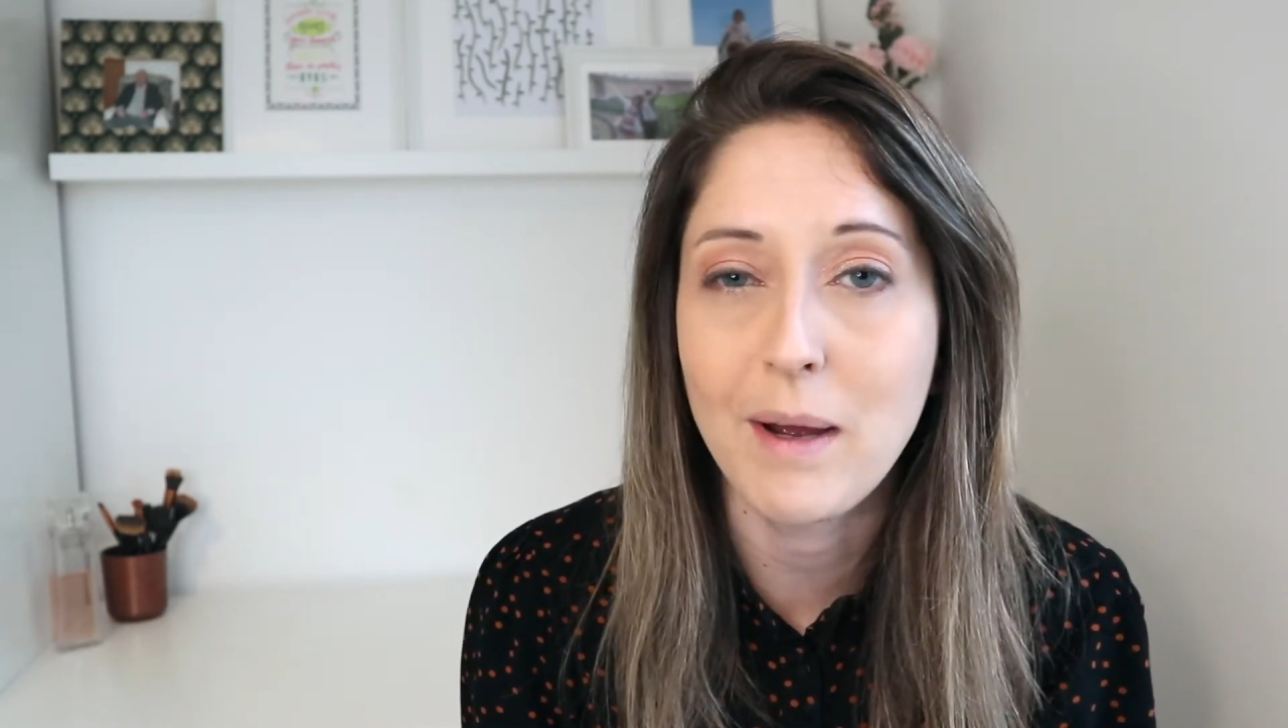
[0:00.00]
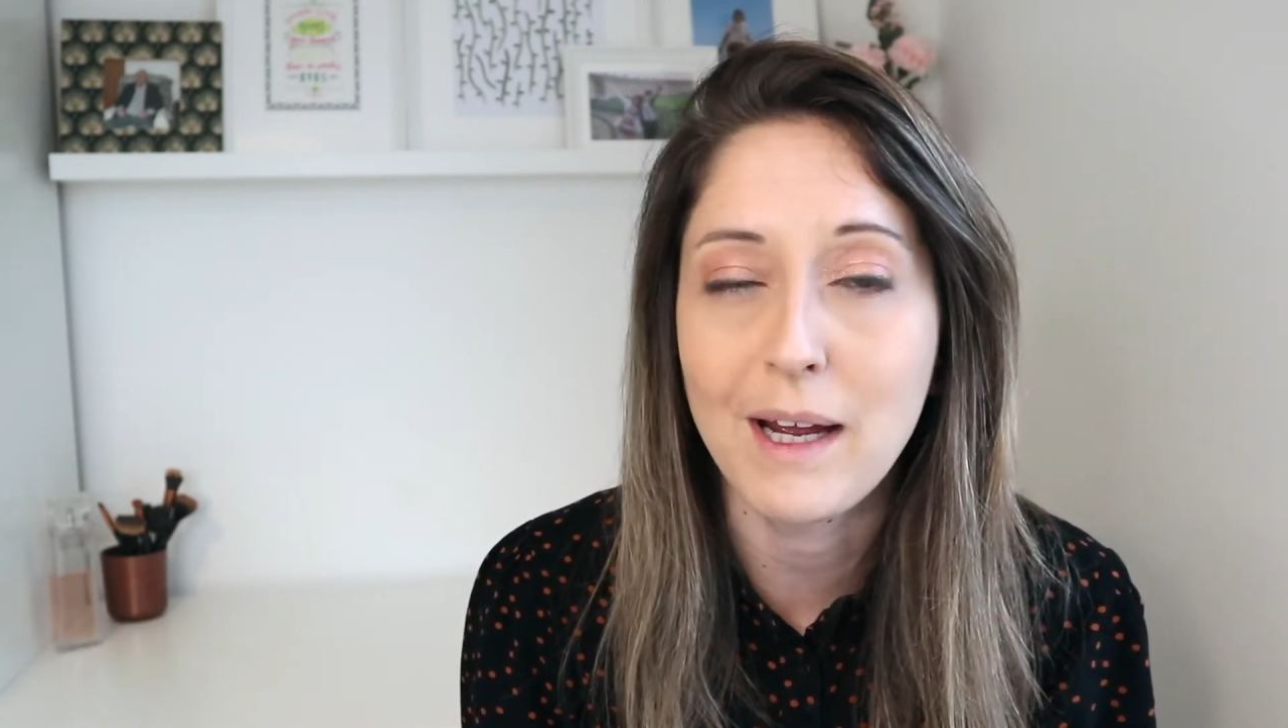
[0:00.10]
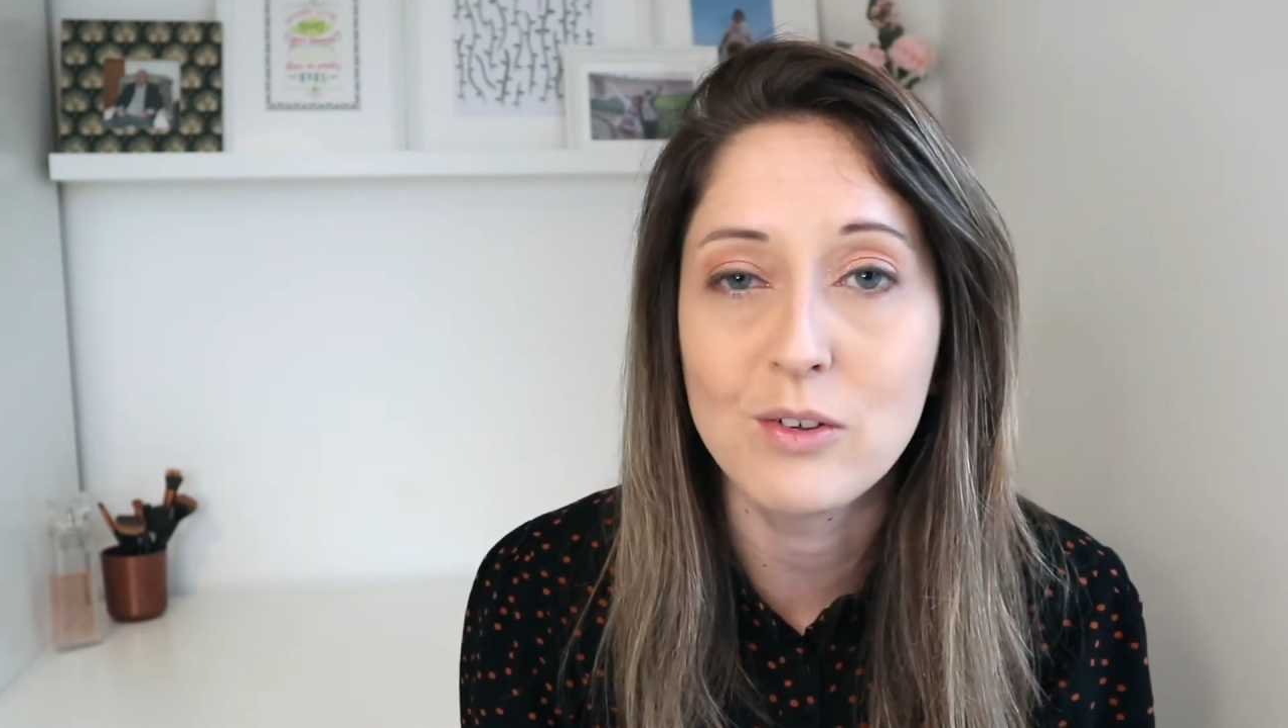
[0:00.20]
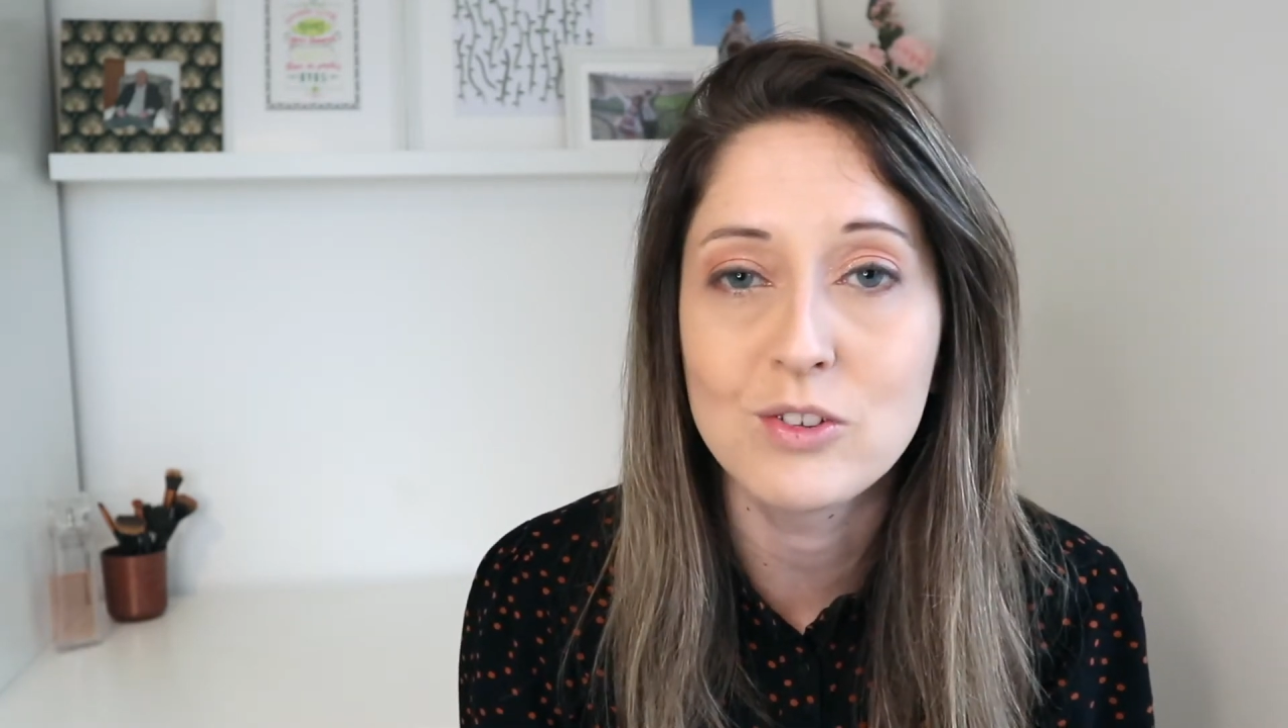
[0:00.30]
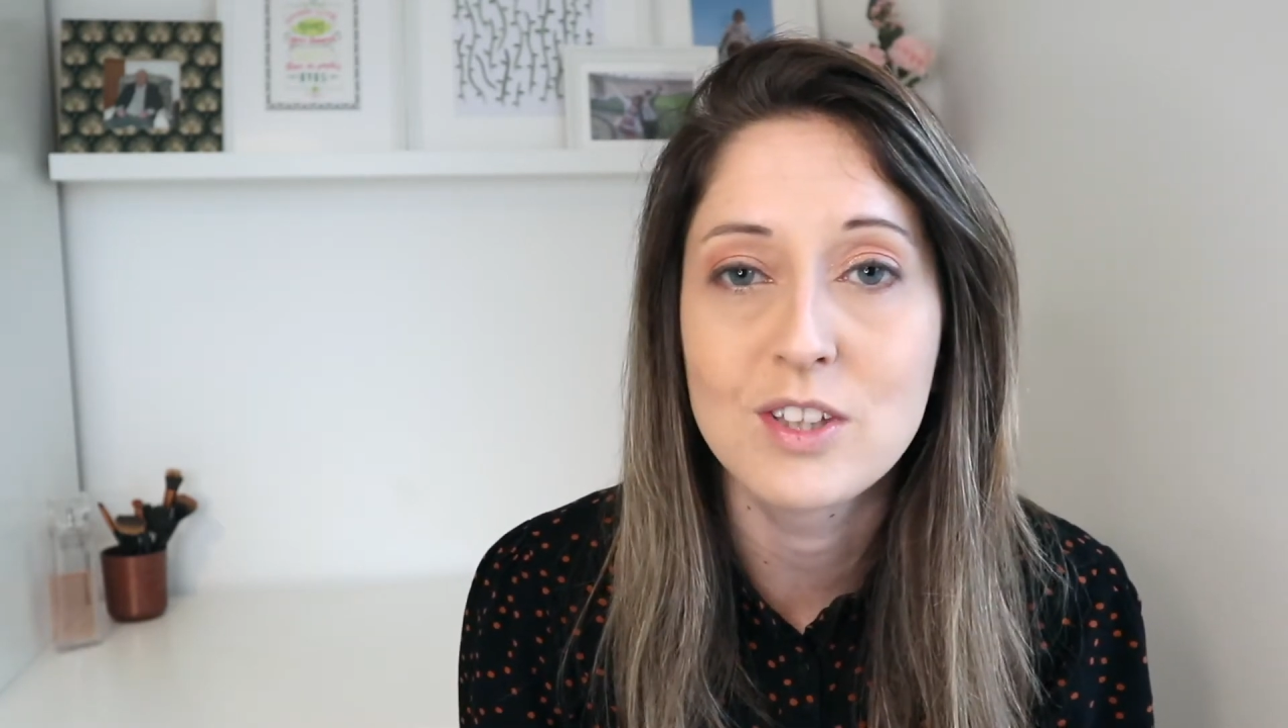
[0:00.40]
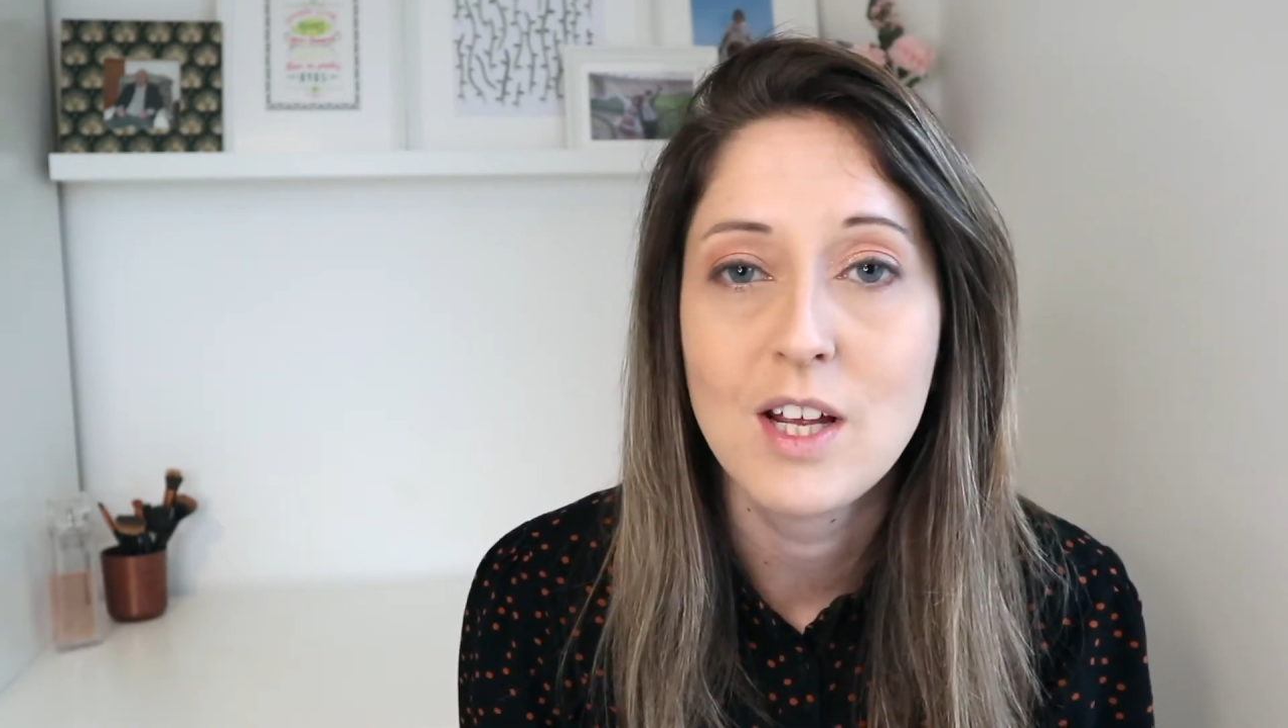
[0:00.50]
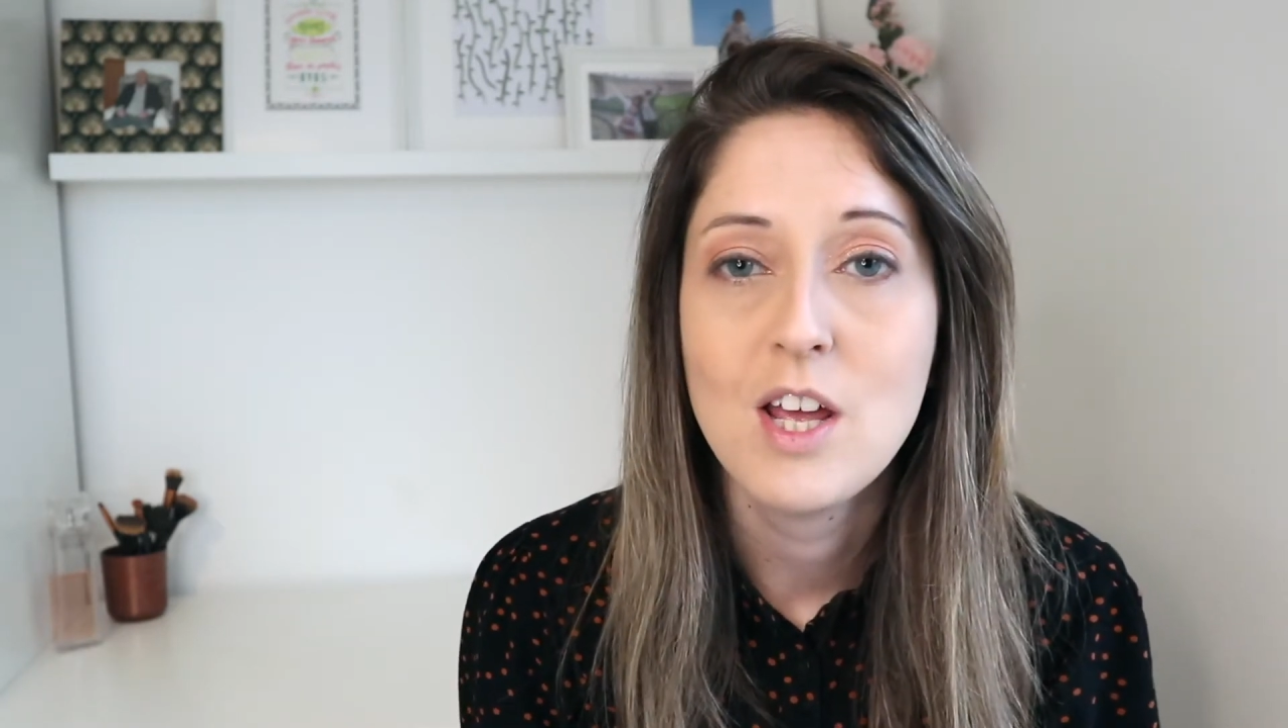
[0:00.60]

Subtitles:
out,